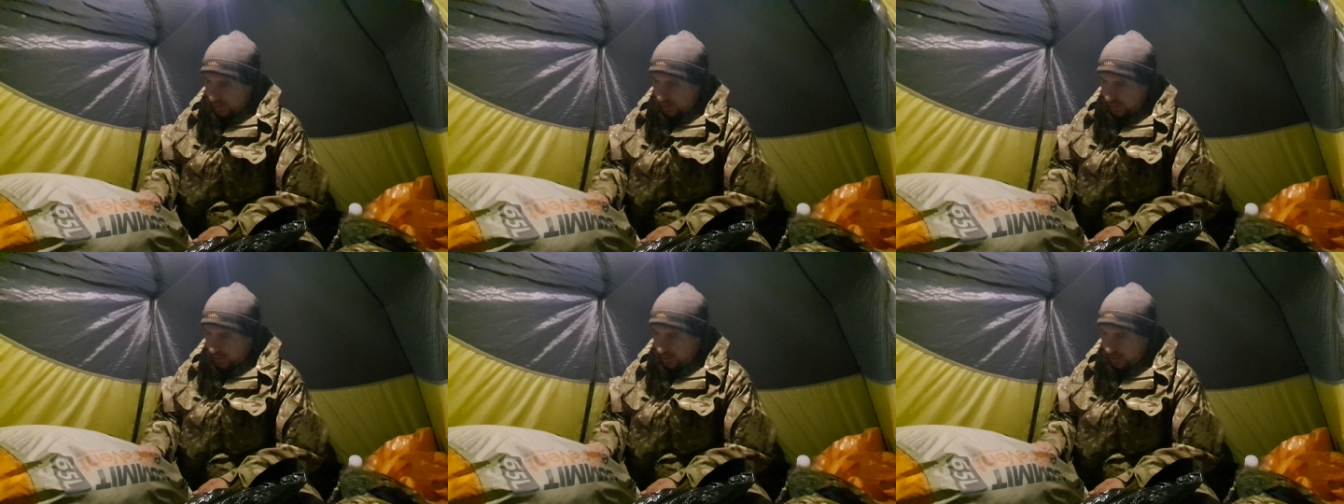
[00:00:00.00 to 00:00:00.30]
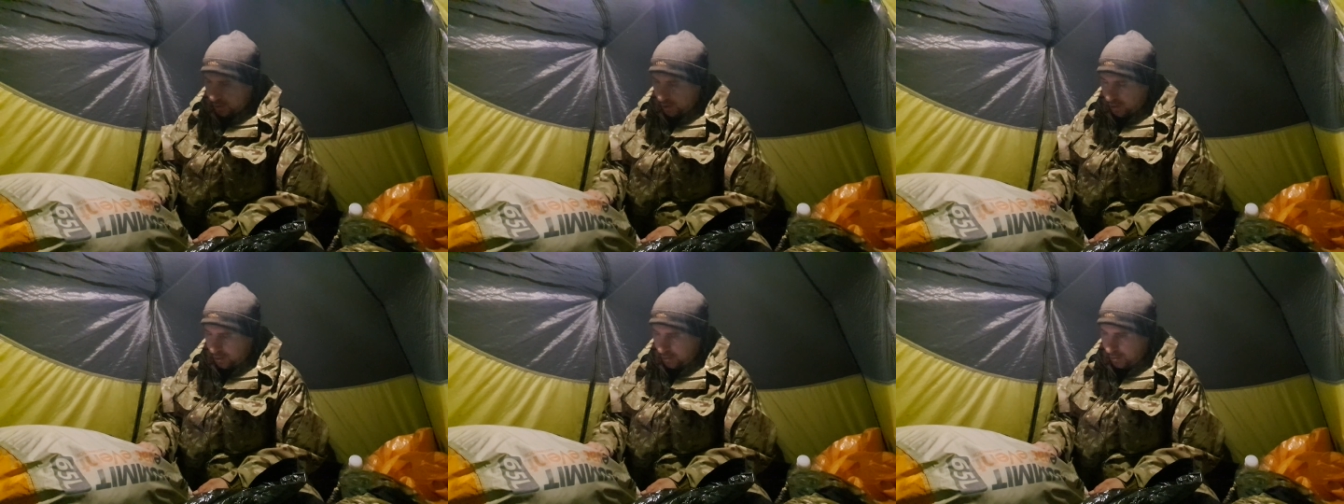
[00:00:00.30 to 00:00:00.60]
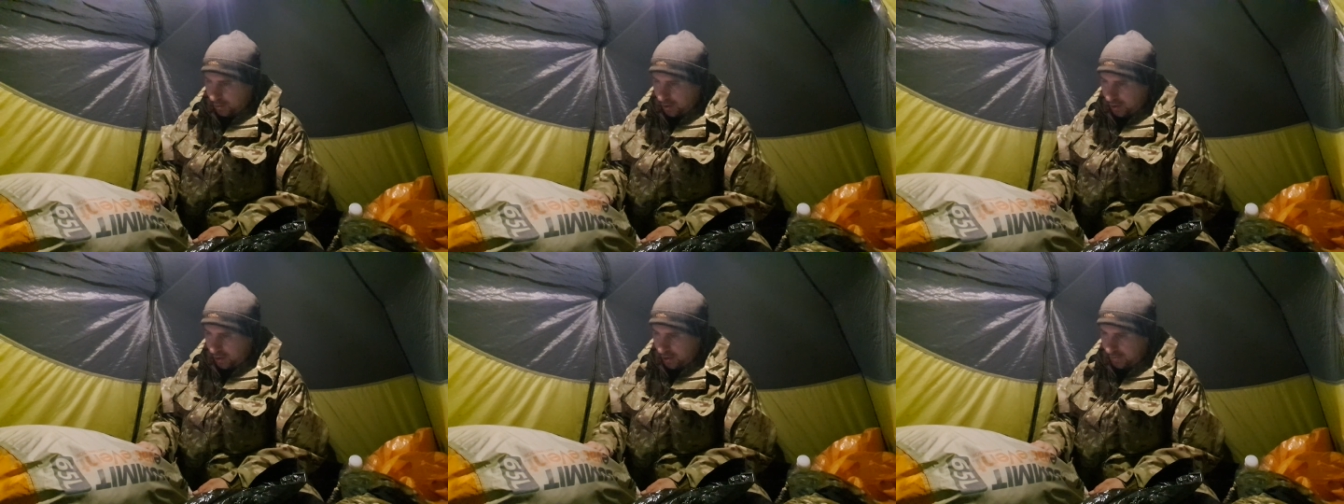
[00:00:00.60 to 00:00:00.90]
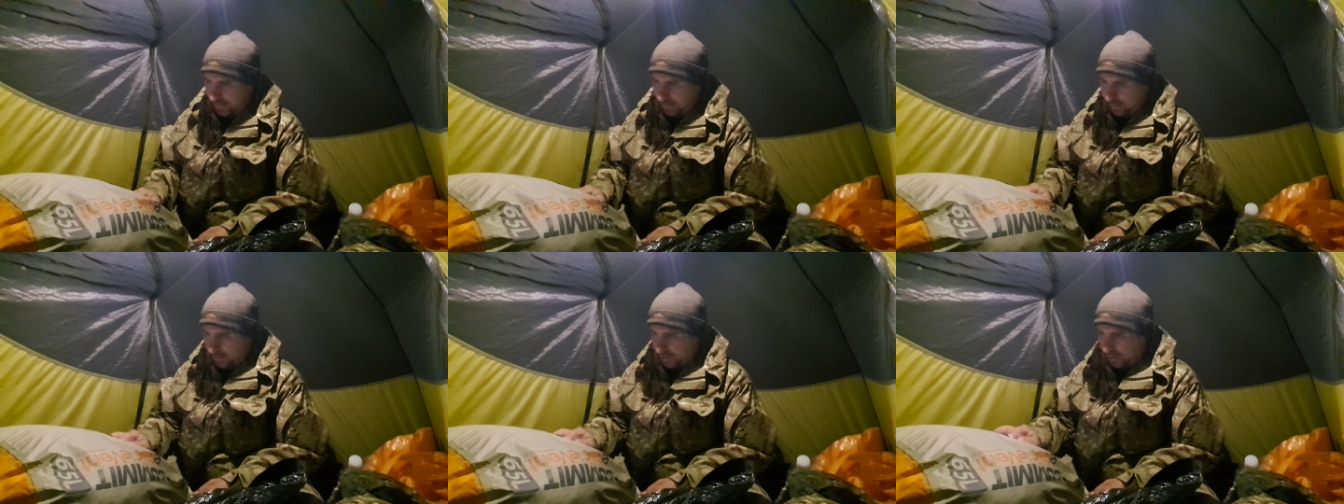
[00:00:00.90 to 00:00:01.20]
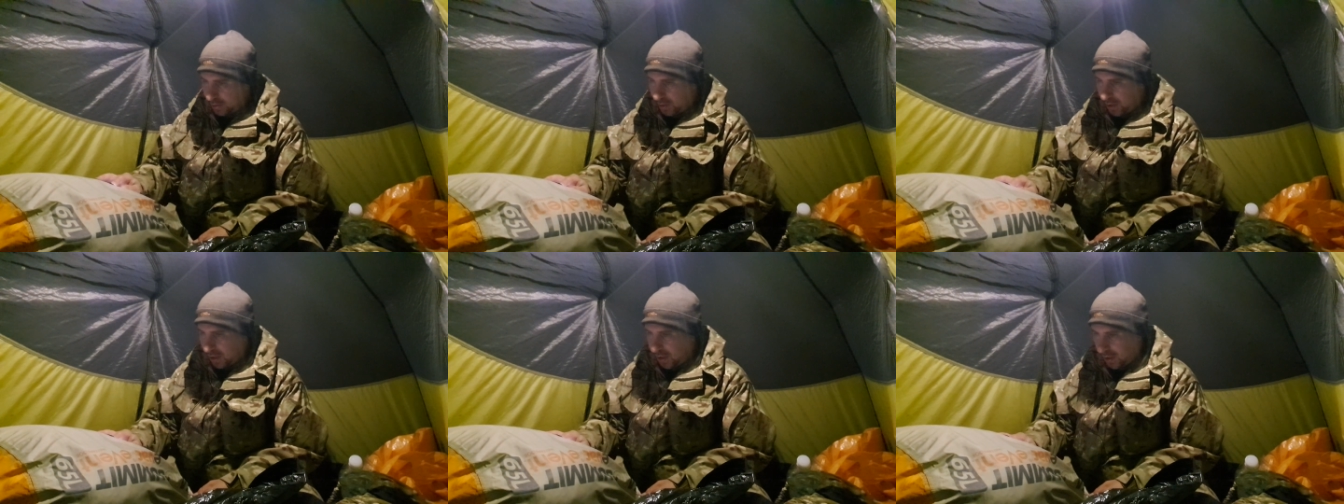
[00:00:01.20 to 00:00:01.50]
So,
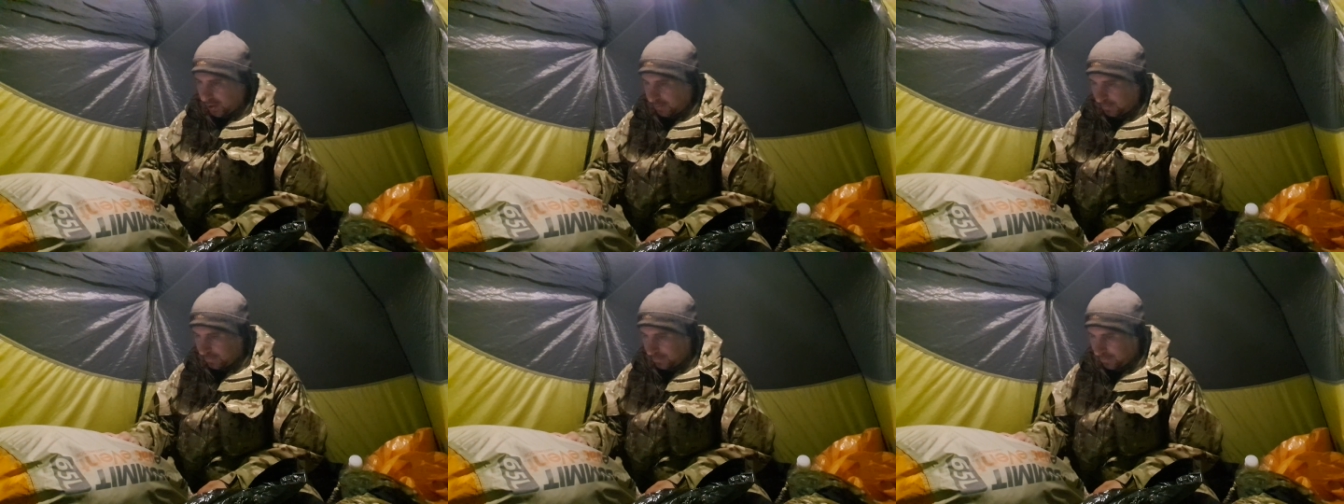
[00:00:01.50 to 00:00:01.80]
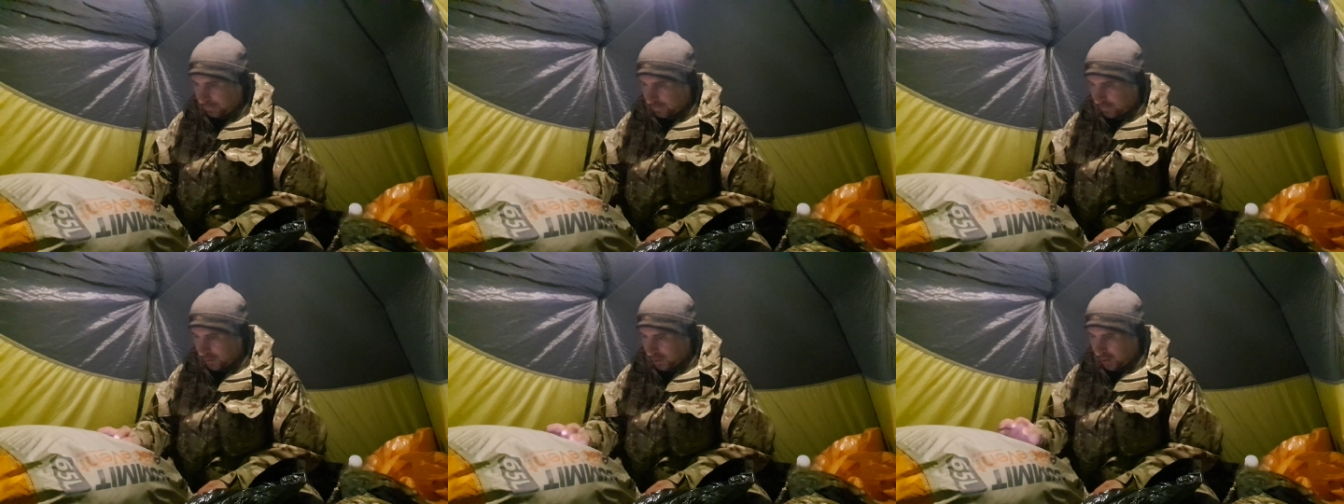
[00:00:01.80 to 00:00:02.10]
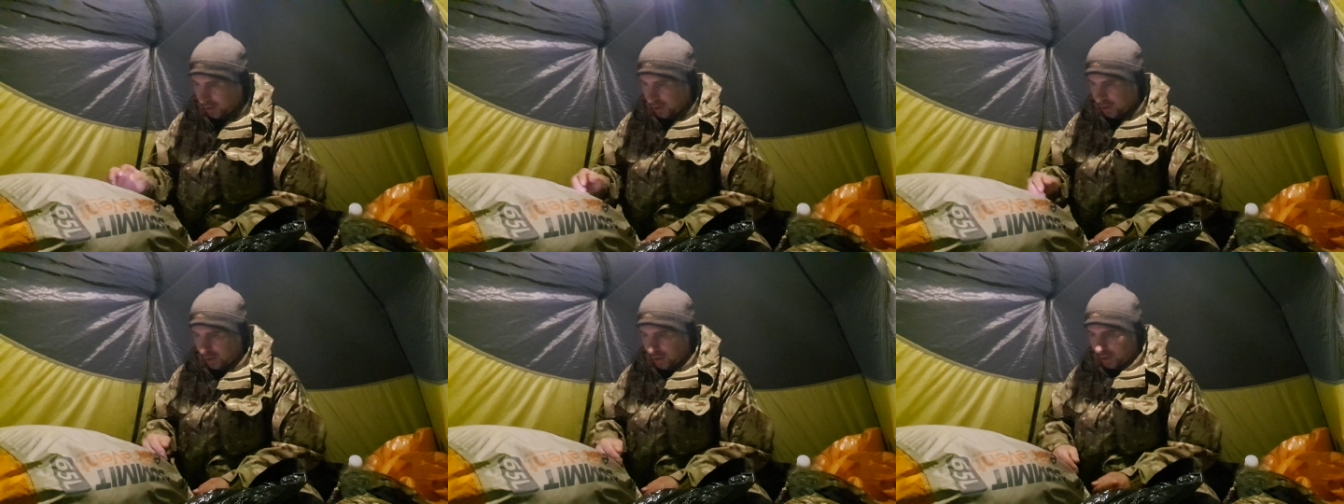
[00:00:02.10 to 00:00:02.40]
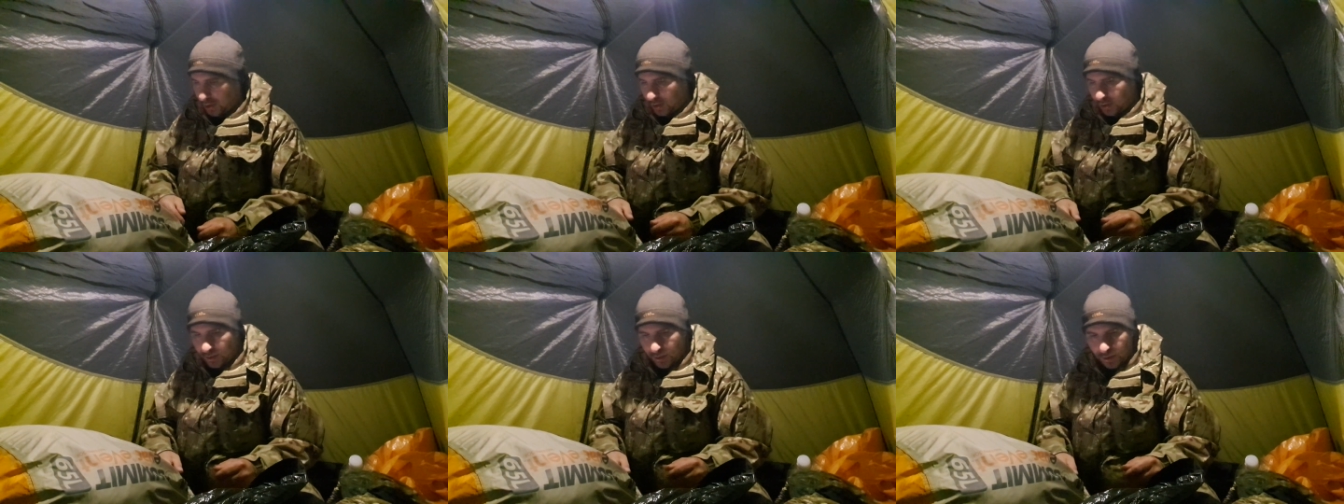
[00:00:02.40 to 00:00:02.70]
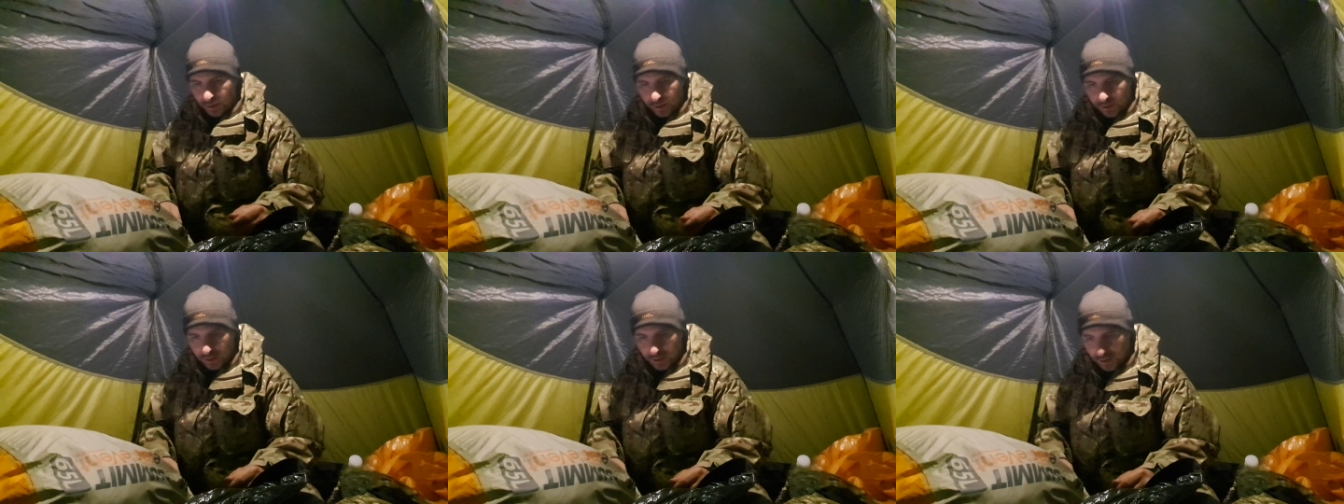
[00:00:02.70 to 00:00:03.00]
Avon Dam, it
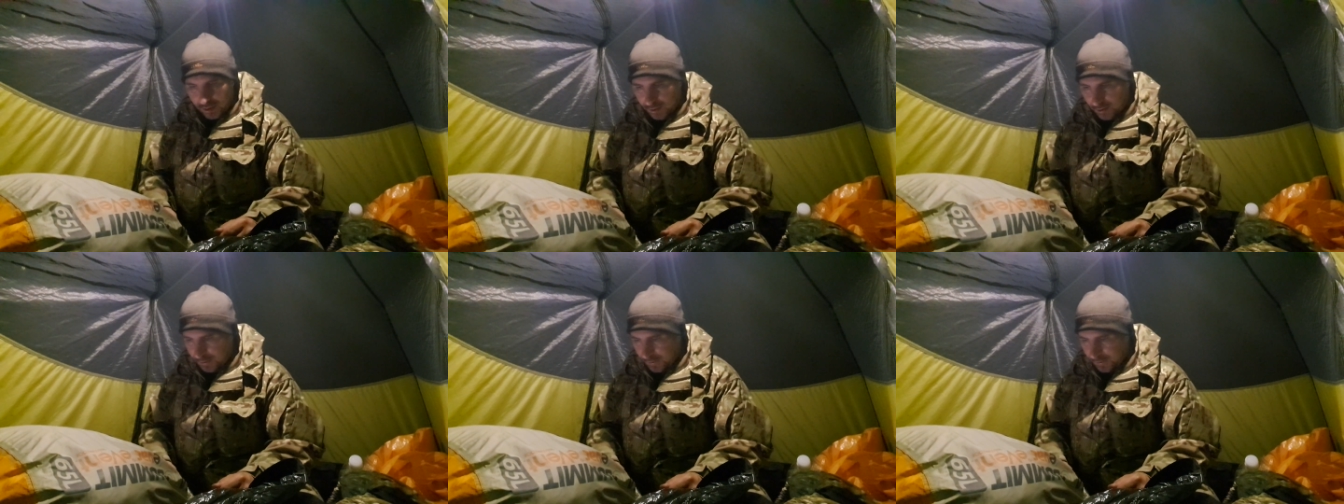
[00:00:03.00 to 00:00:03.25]
is